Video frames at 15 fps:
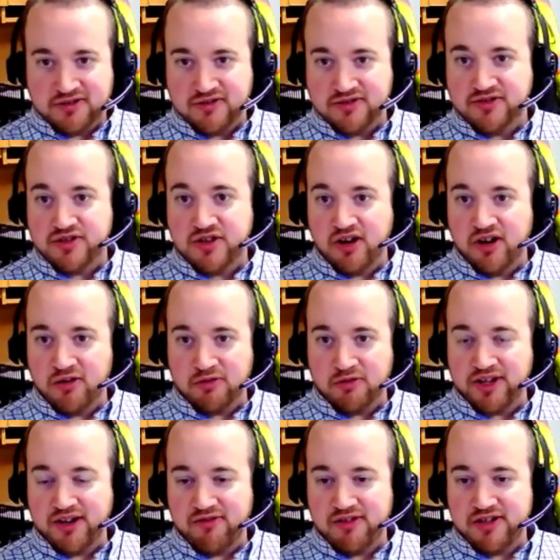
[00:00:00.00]
Dart, when
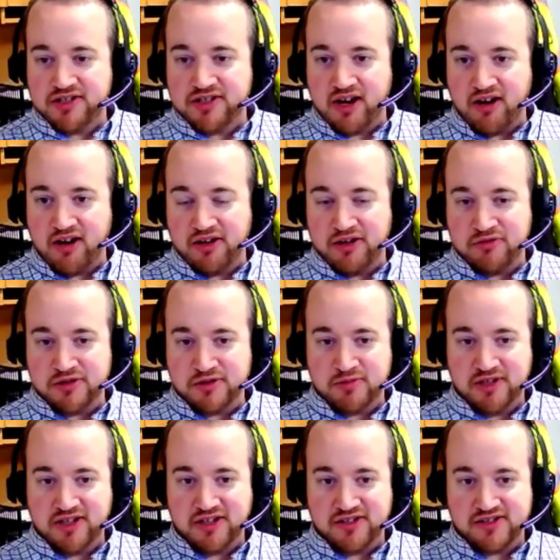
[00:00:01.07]
they reached out, it was
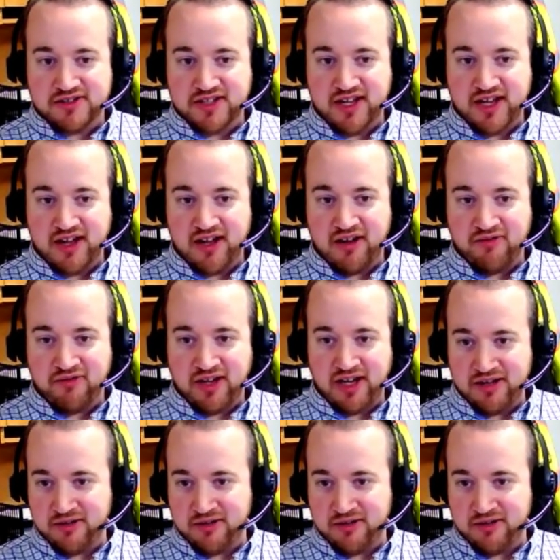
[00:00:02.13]
because they have 8